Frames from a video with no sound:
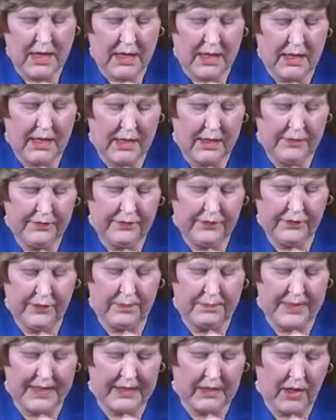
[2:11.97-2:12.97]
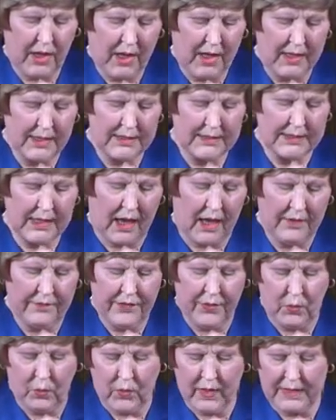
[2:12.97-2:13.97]
If, because of
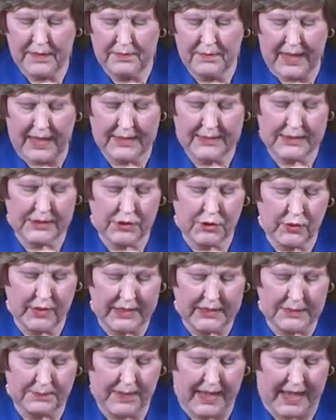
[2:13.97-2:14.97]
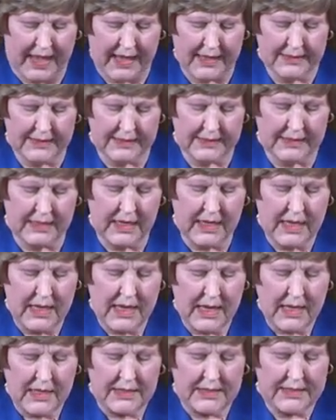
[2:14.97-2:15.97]
the one man's trespass,
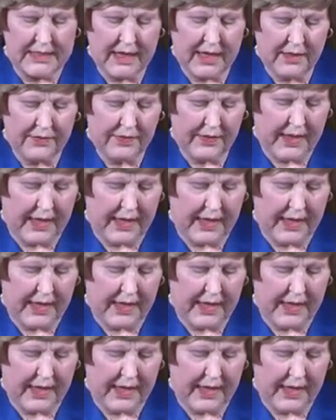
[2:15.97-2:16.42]
death